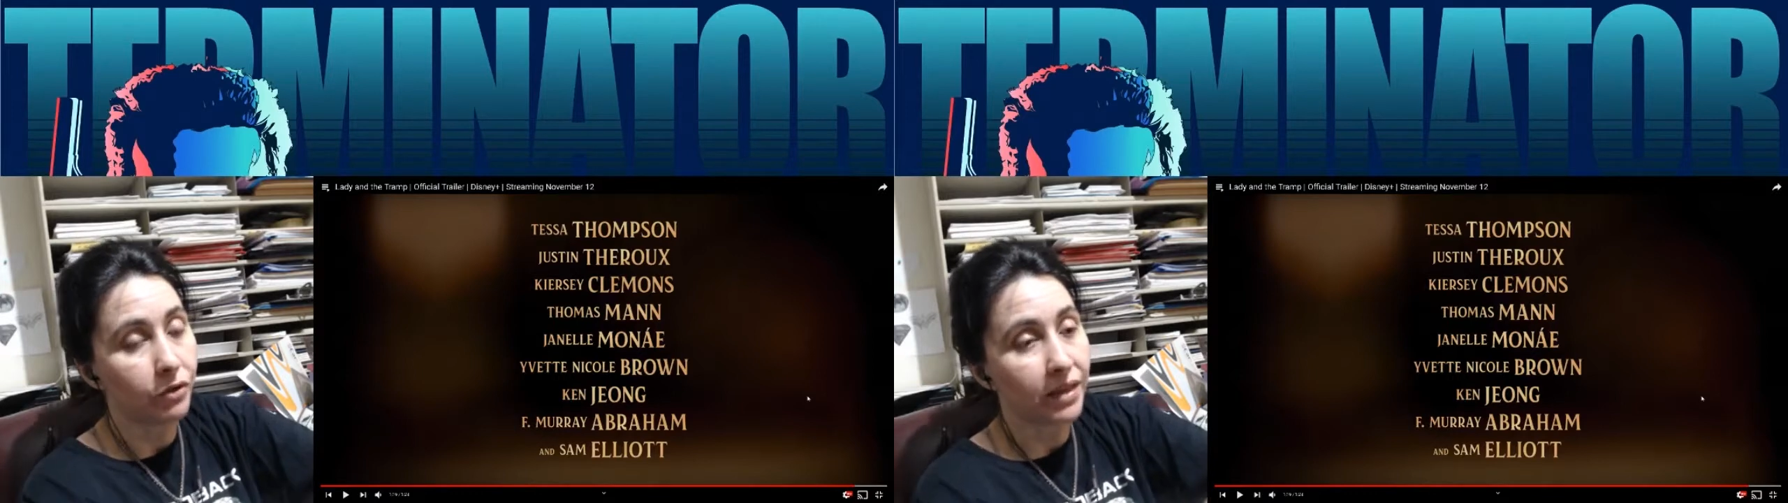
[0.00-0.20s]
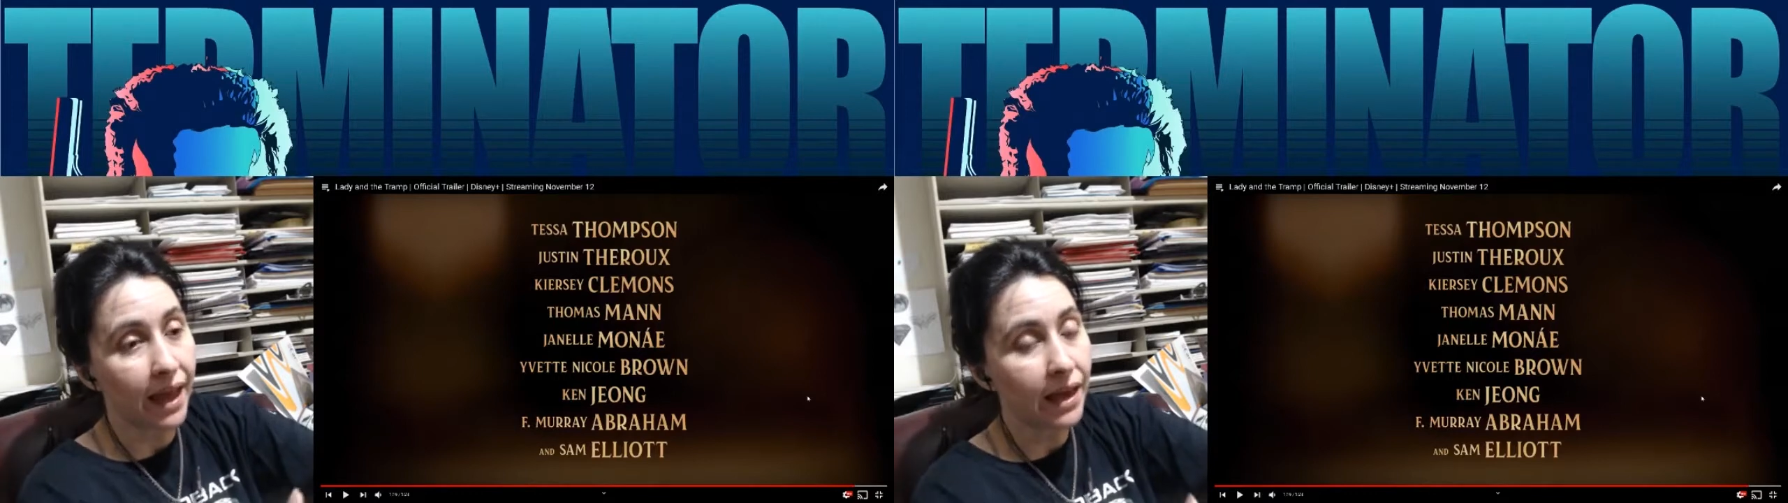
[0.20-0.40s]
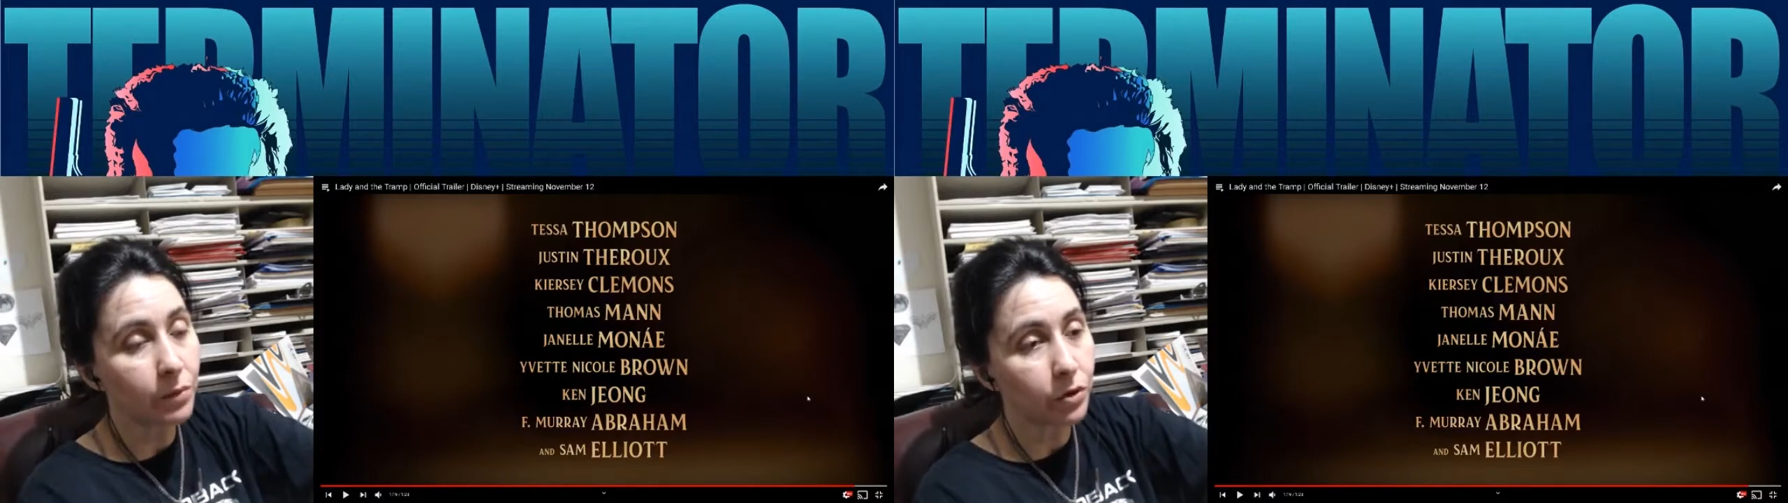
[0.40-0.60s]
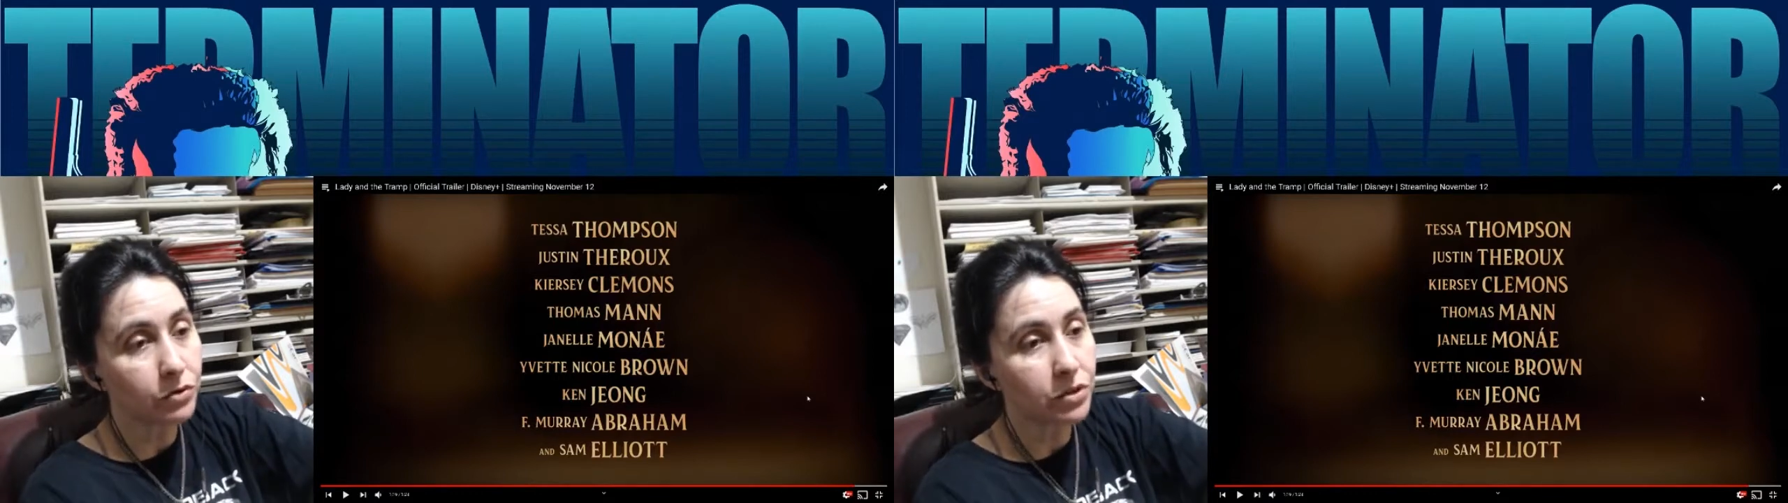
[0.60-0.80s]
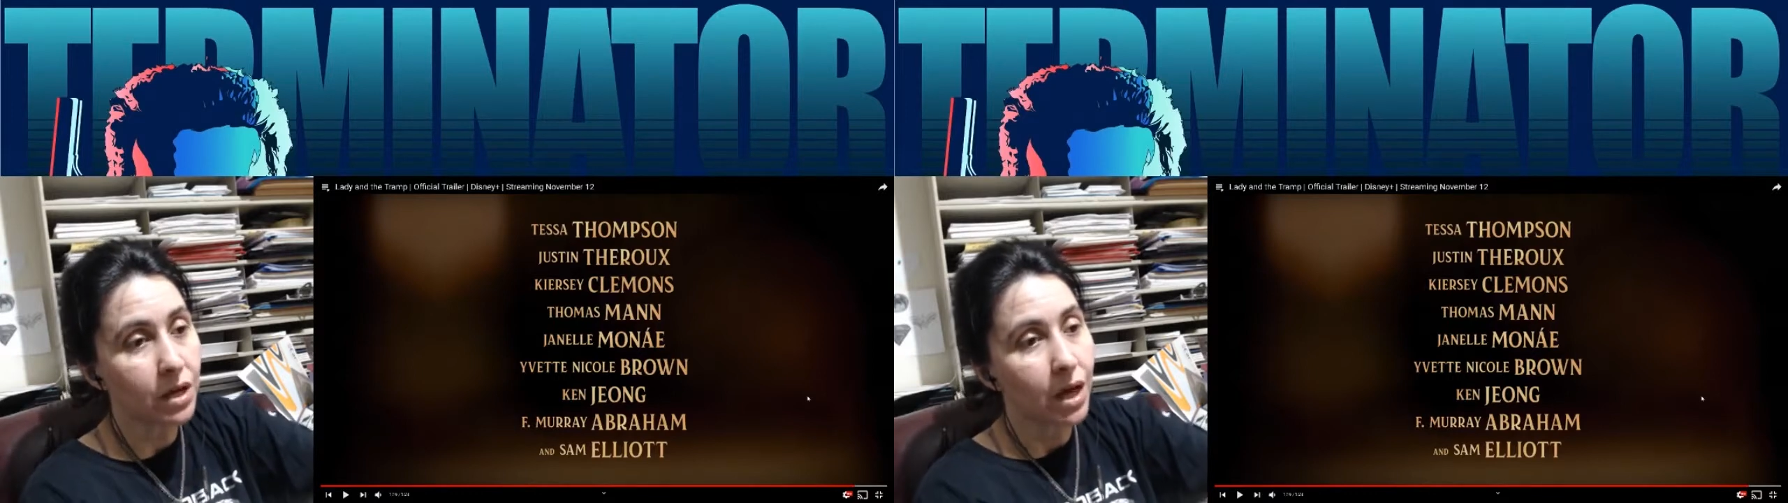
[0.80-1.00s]

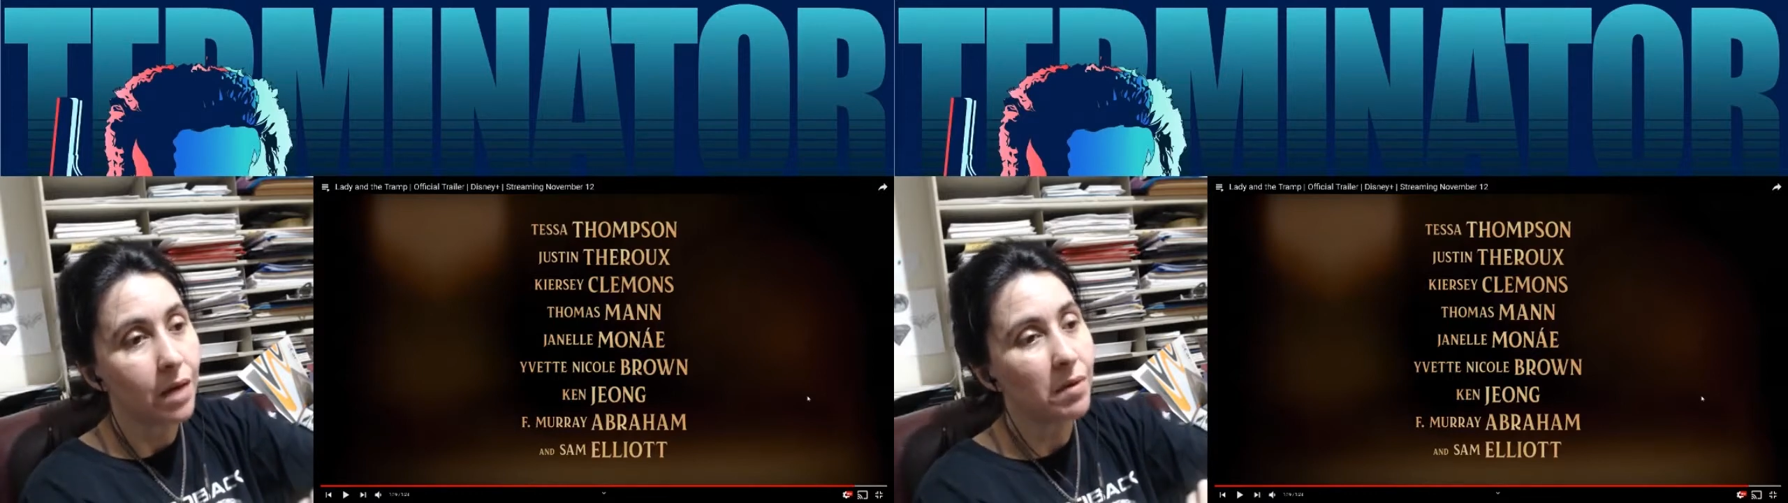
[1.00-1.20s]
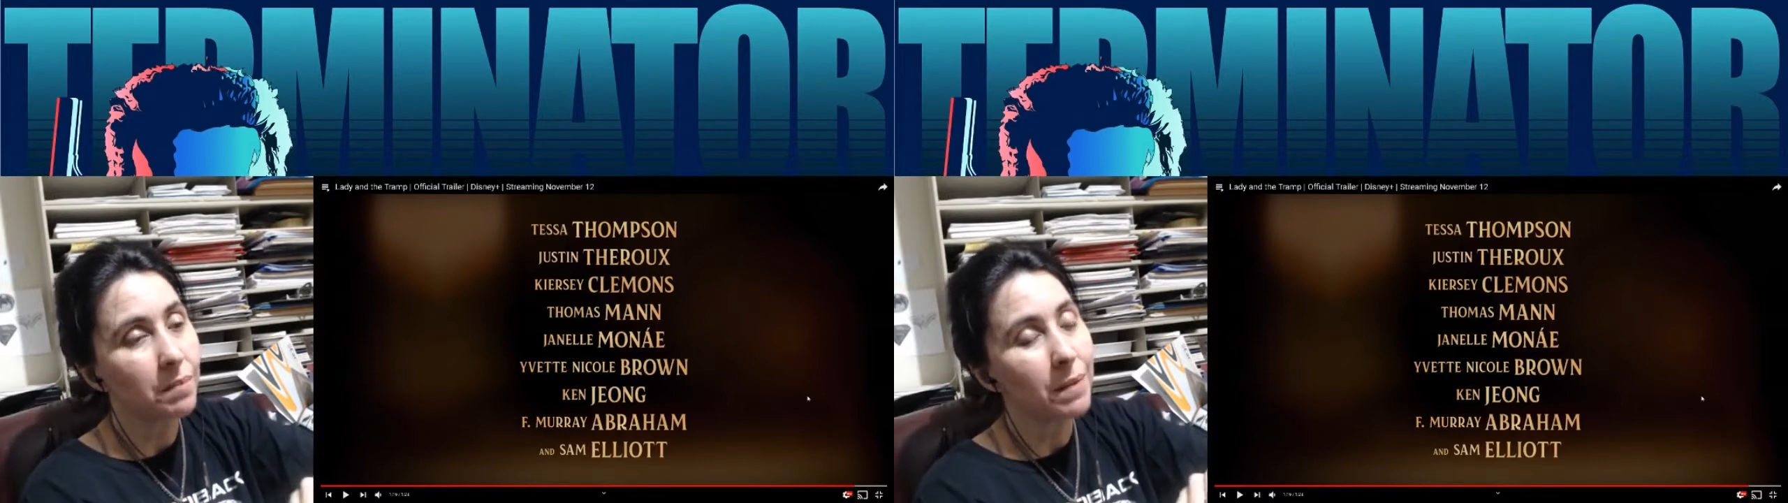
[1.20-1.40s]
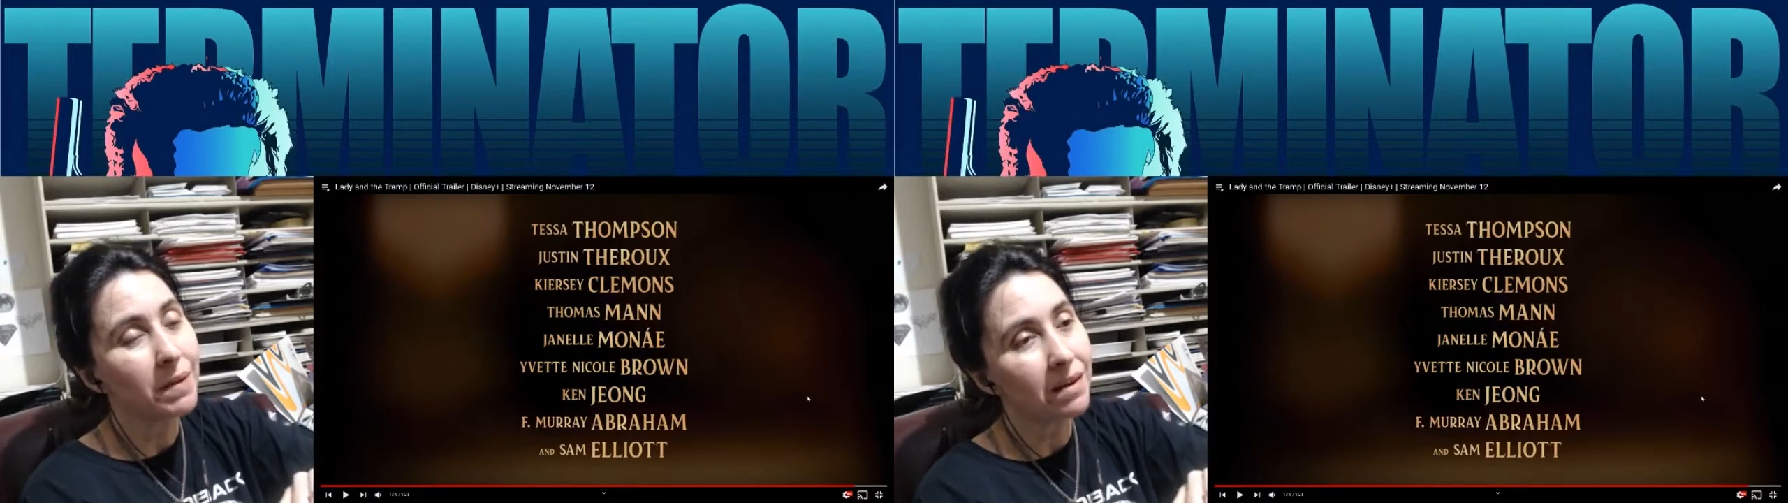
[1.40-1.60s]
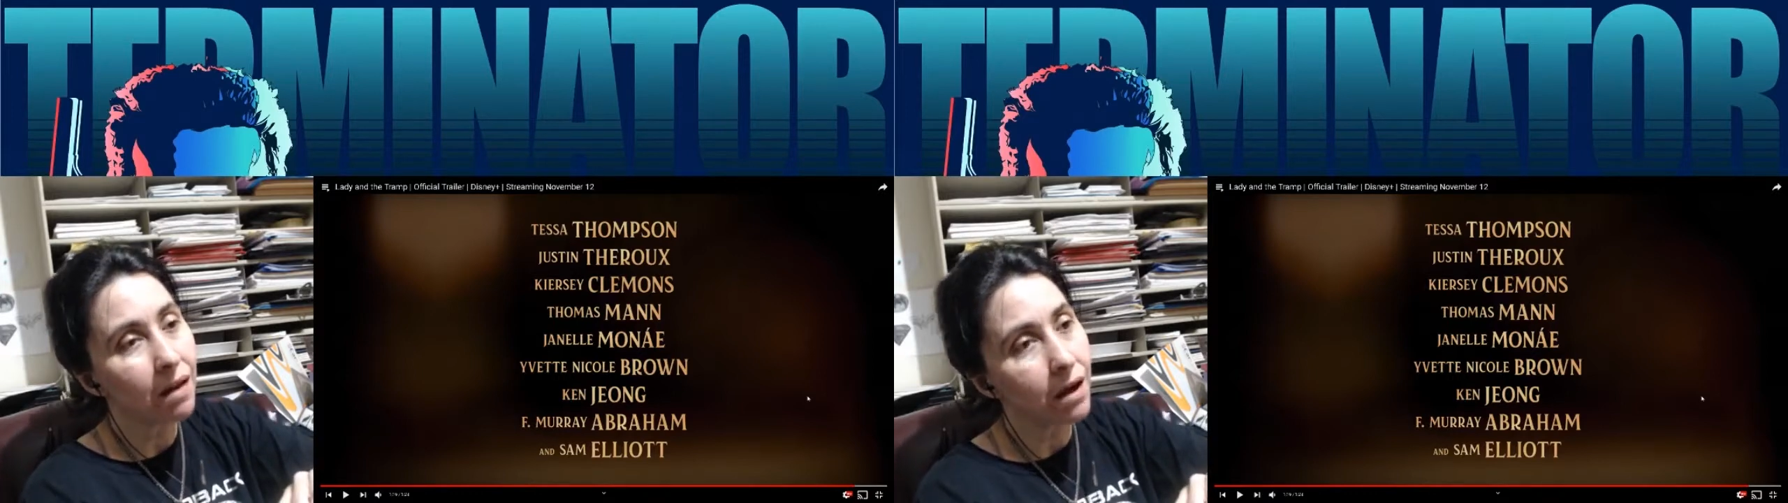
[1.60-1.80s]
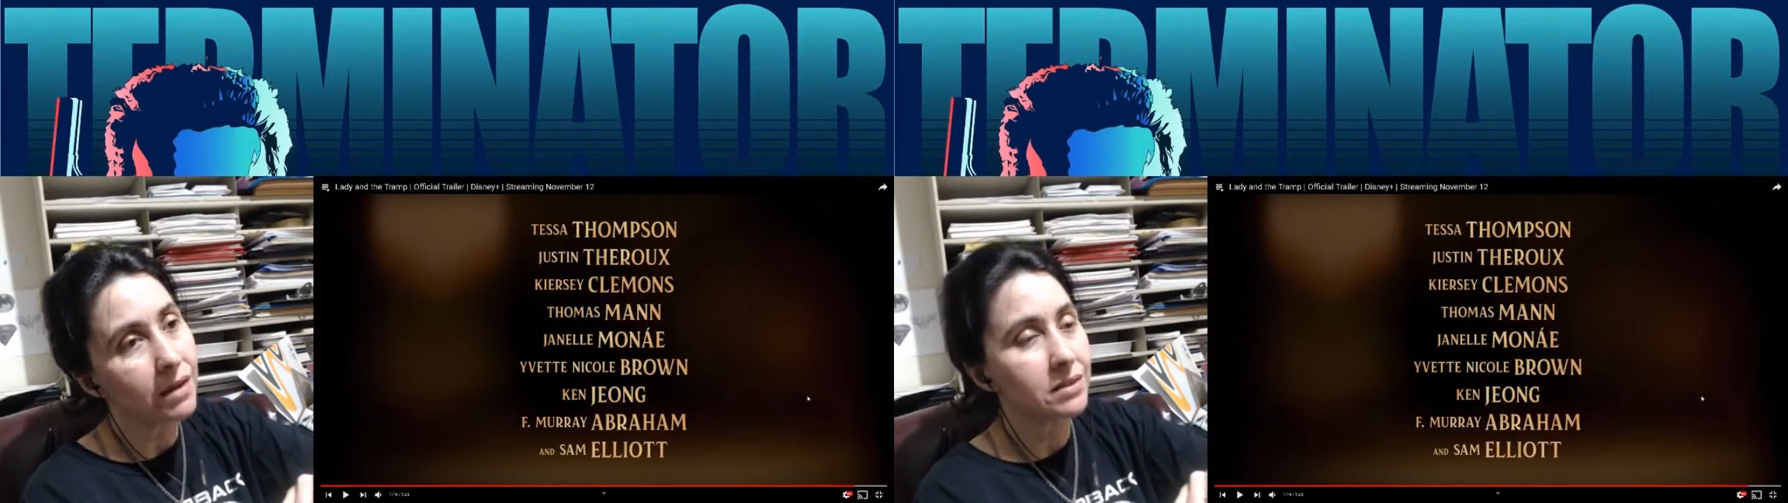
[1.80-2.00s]
animals, but maybe not,